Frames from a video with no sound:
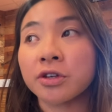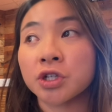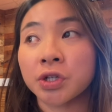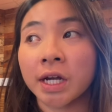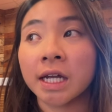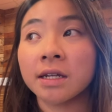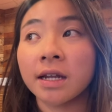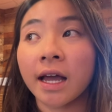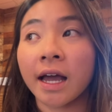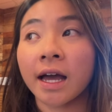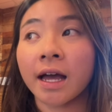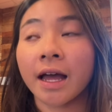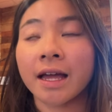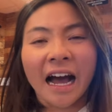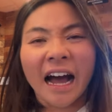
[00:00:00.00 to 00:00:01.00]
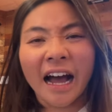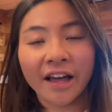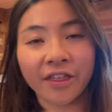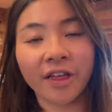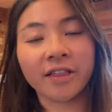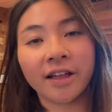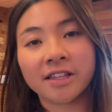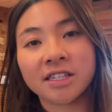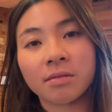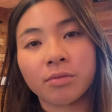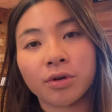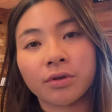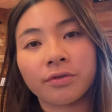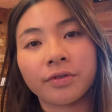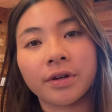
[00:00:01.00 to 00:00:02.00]
street, and I think that's the
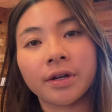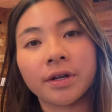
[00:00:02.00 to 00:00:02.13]
move.